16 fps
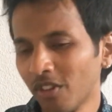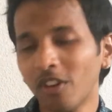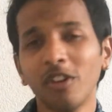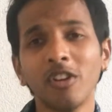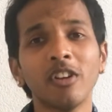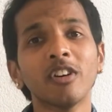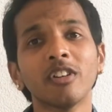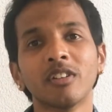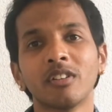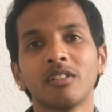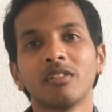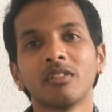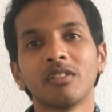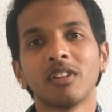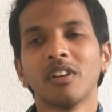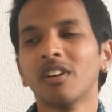
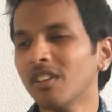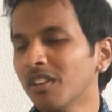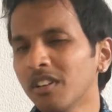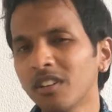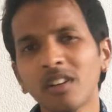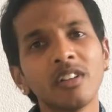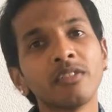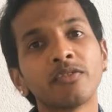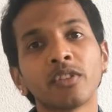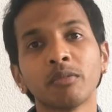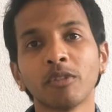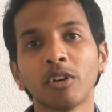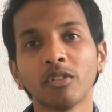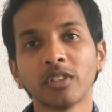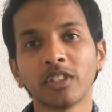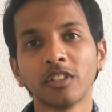Learn from
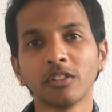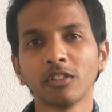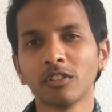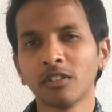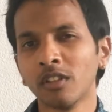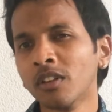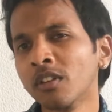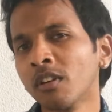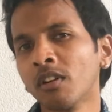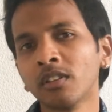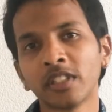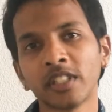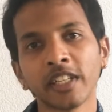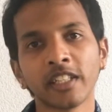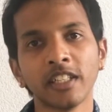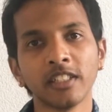all the teachers, learn all
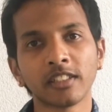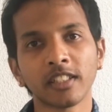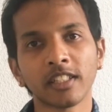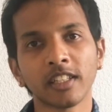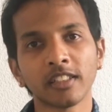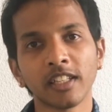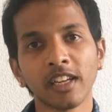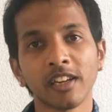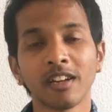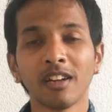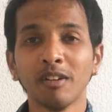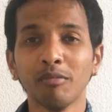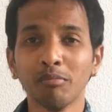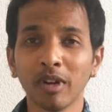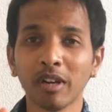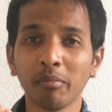the techniques that are there,
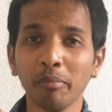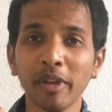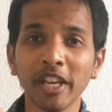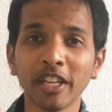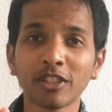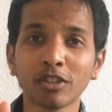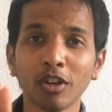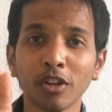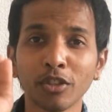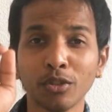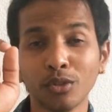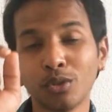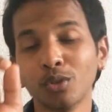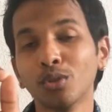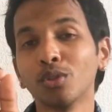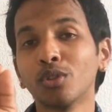but make sure you
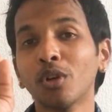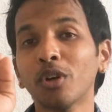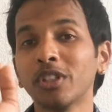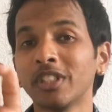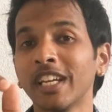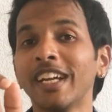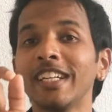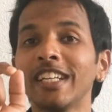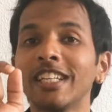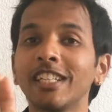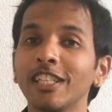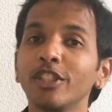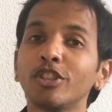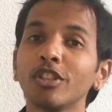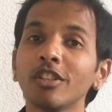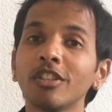choose the authentic
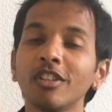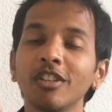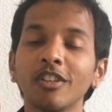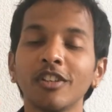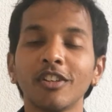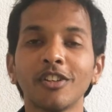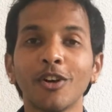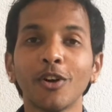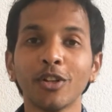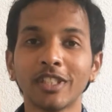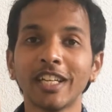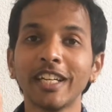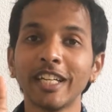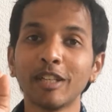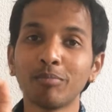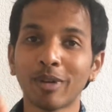teacher,
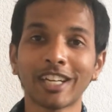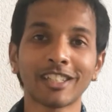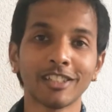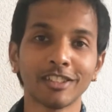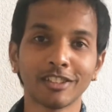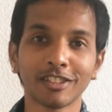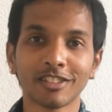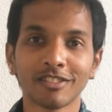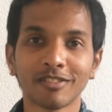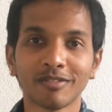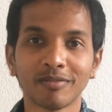authentic practice.